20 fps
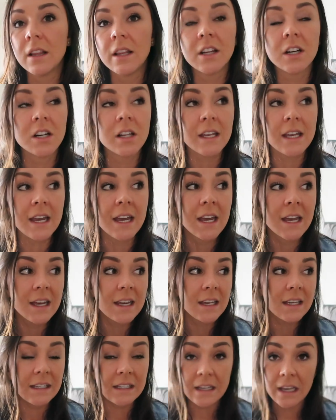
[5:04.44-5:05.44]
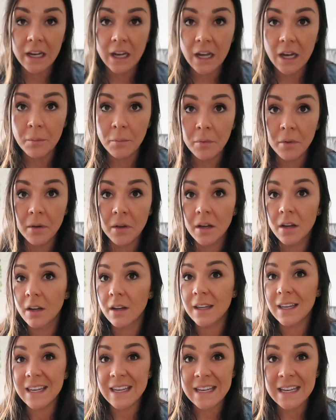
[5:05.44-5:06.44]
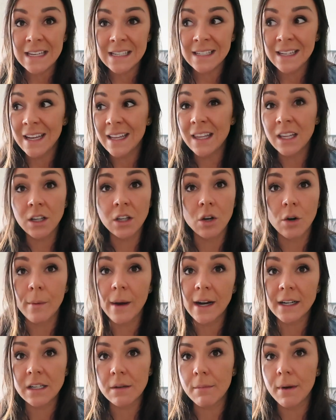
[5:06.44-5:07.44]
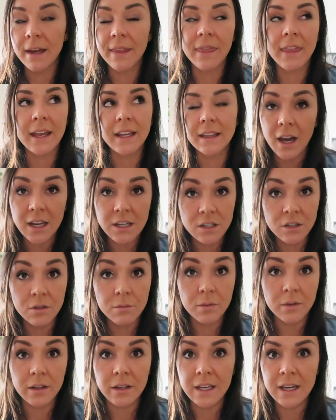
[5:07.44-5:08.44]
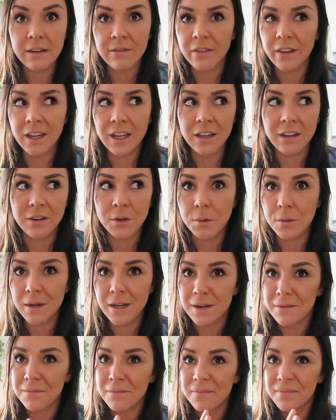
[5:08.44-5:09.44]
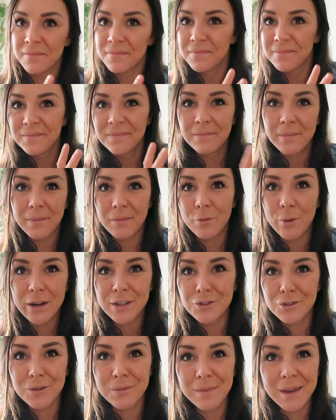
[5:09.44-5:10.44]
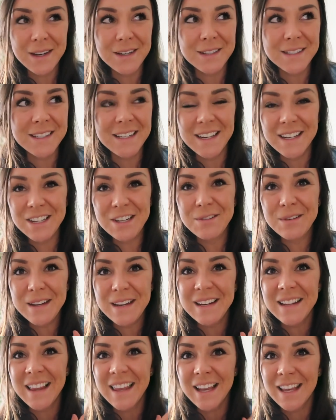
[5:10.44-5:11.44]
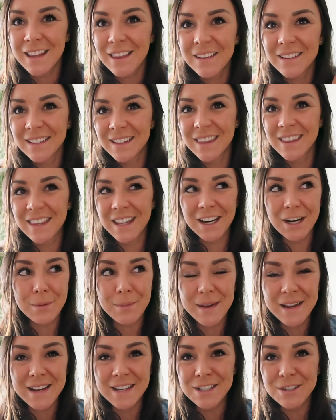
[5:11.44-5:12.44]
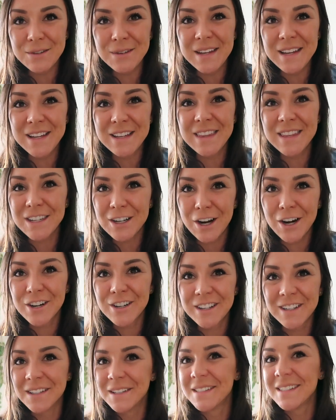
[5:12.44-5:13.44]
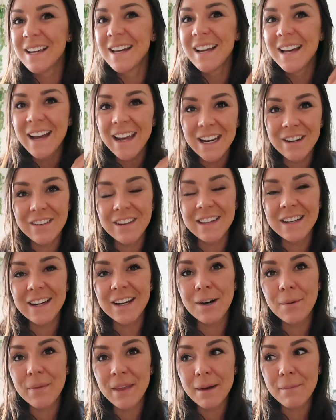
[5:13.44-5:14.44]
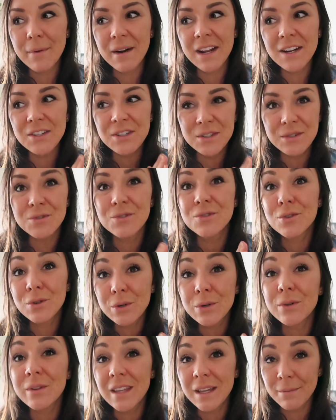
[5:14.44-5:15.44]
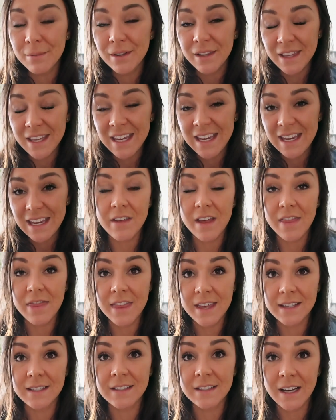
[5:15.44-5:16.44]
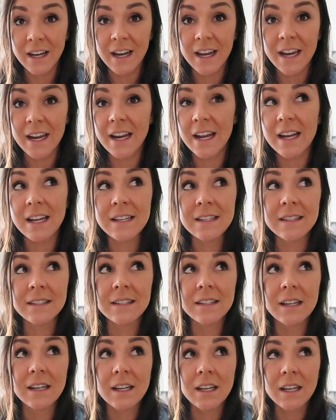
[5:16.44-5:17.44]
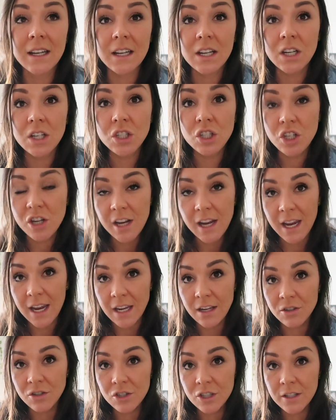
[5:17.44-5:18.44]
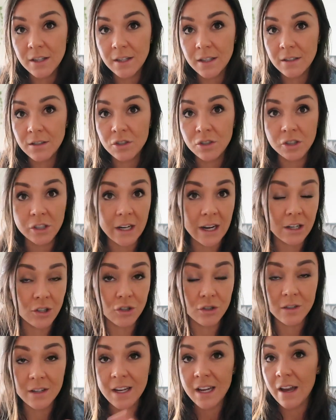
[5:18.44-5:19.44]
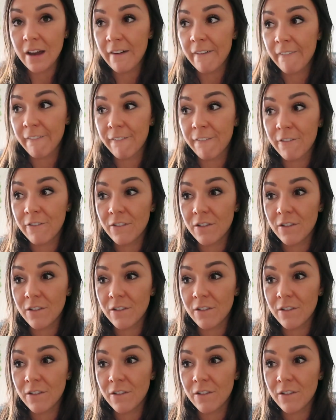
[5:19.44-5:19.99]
literally get up, eat, and then go back to bed. Like, I do believe like you need Western medicine, you need like therapies, you need the doctors and everything to help that, but I do truly believe that this diet has changed the trajectory of